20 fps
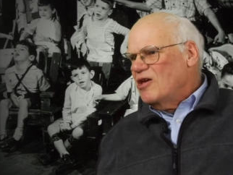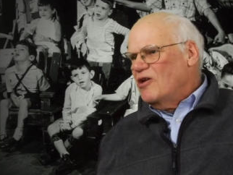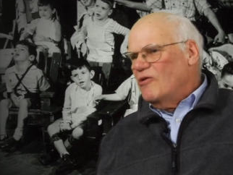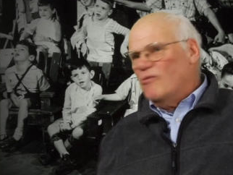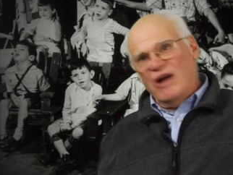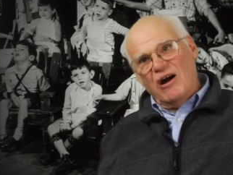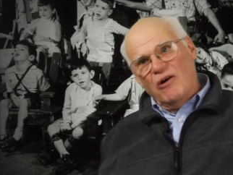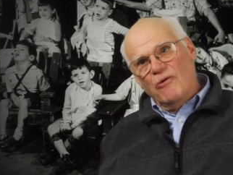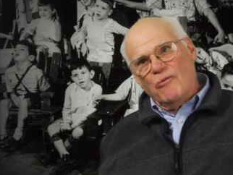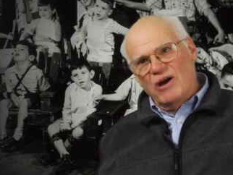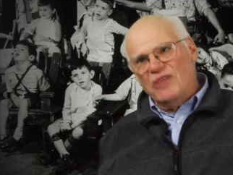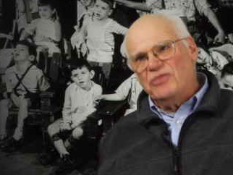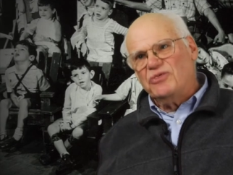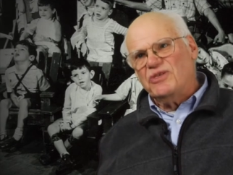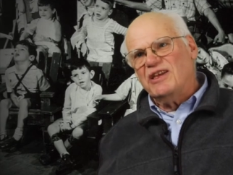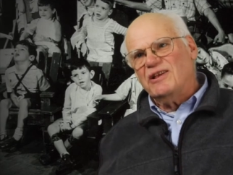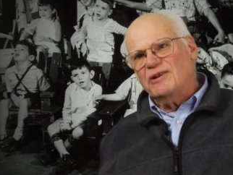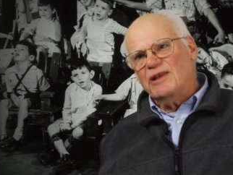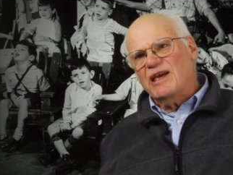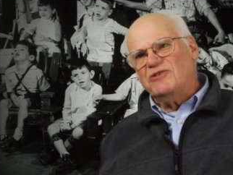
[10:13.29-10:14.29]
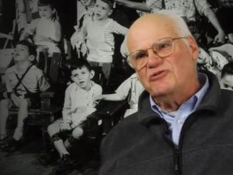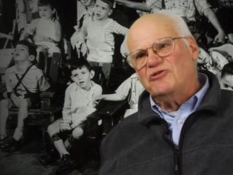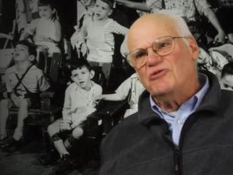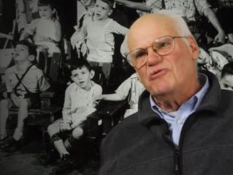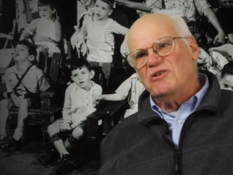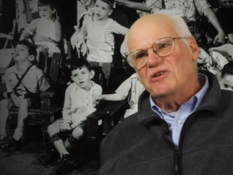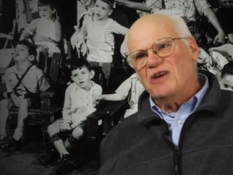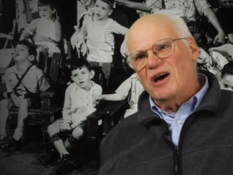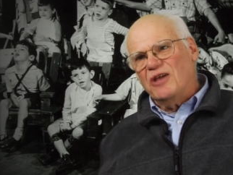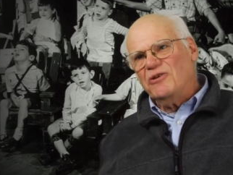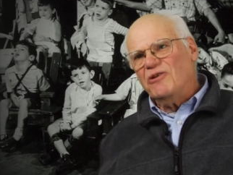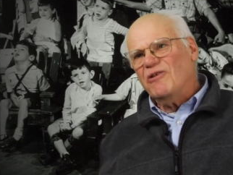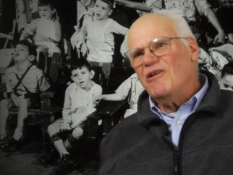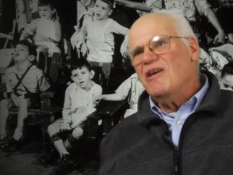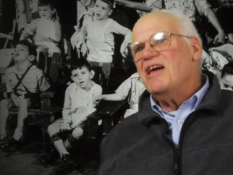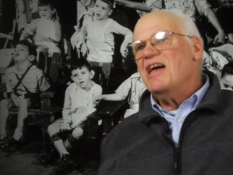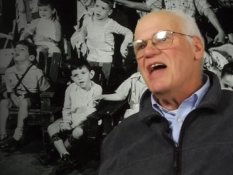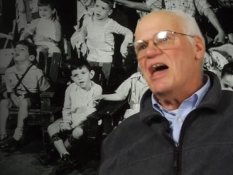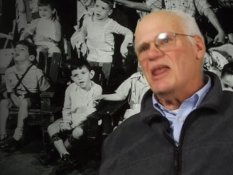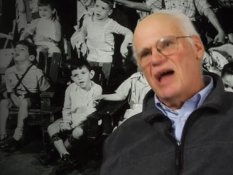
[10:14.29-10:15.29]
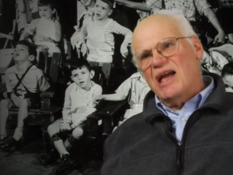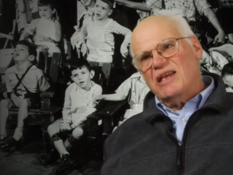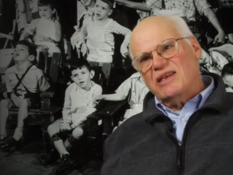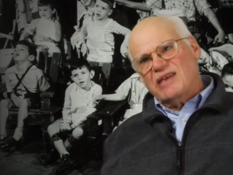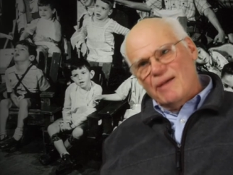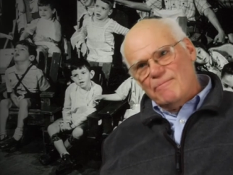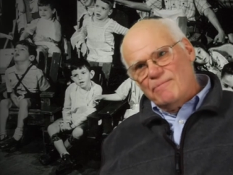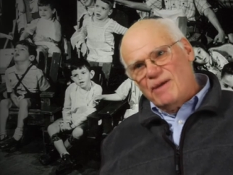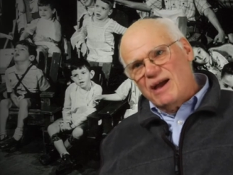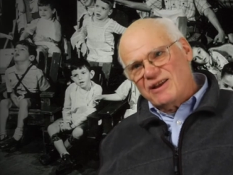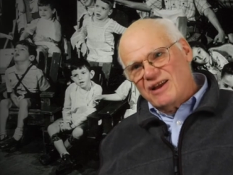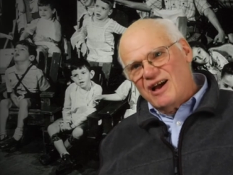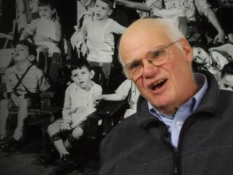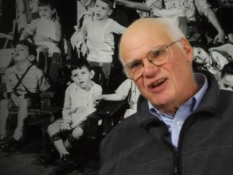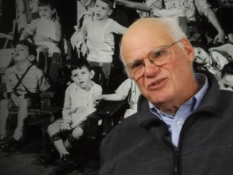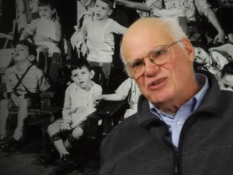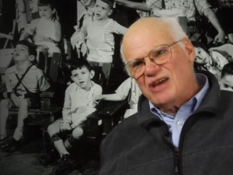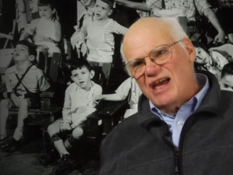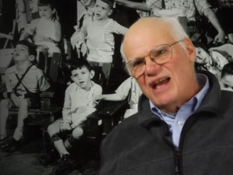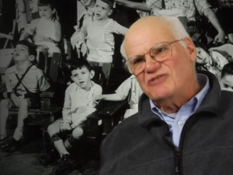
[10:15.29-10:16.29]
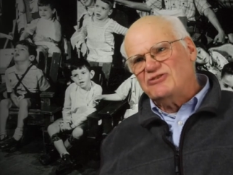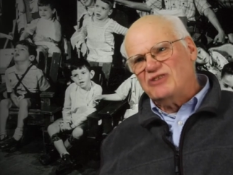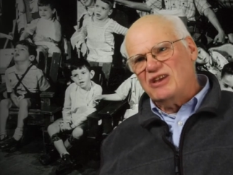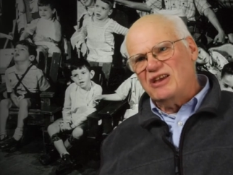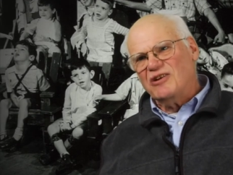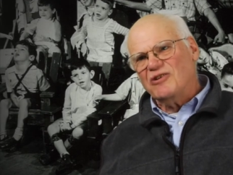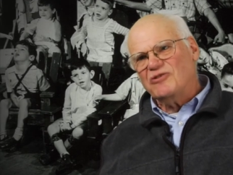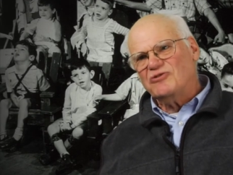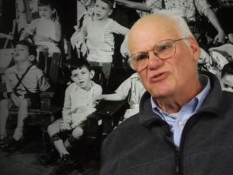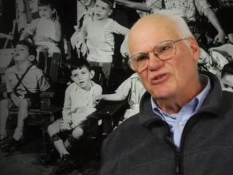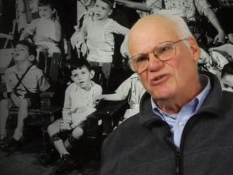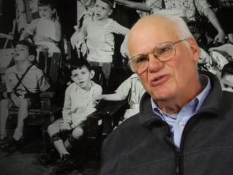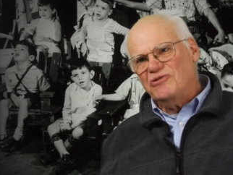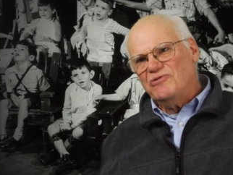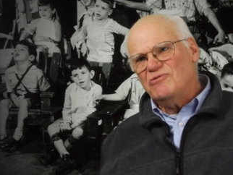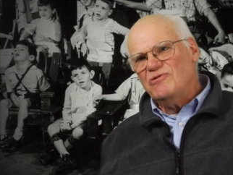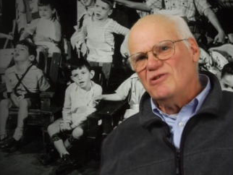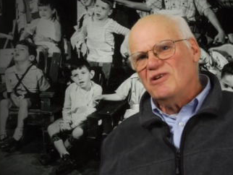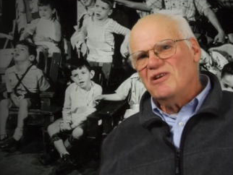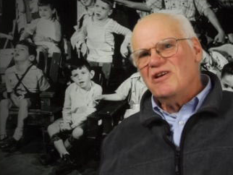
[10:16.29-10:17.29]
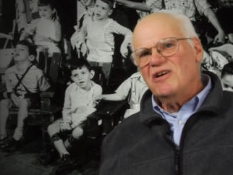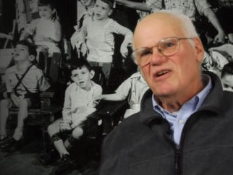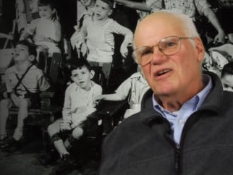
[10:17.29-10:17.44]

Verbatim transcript: Well, one thing led to another, and I kept my contacts here too.